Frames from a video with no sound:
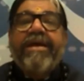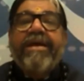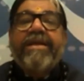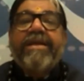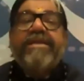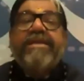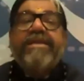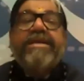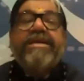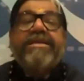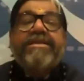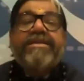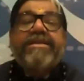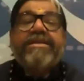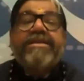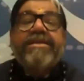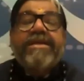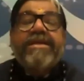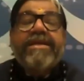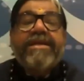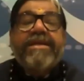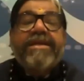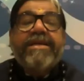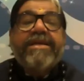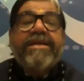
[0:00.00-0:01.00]
Just
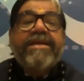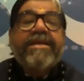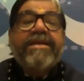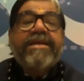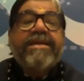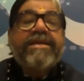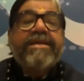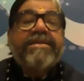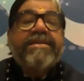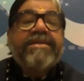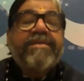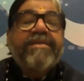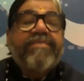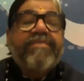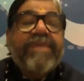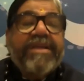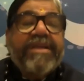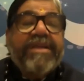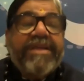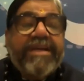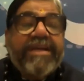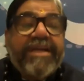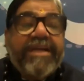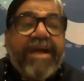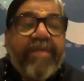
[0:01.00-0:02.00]
see, is a
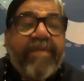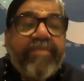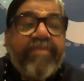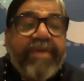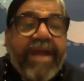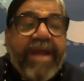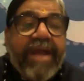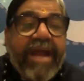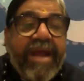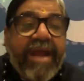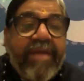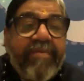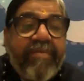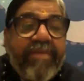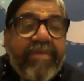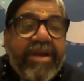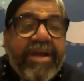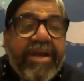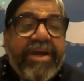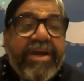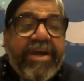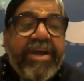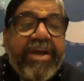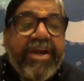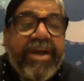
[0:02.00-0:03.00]
magic of time.
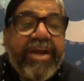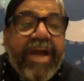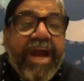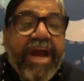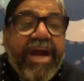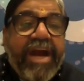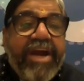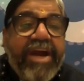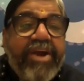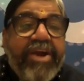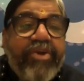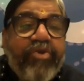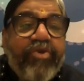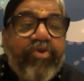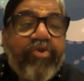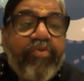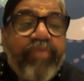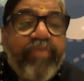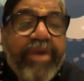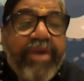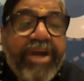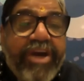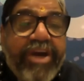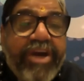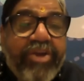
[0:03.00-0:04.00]
He denied to
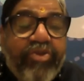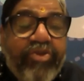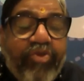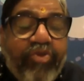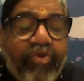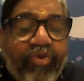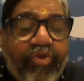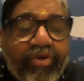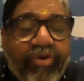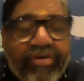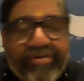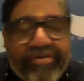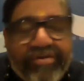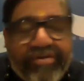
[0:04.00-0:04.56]
meet Drona.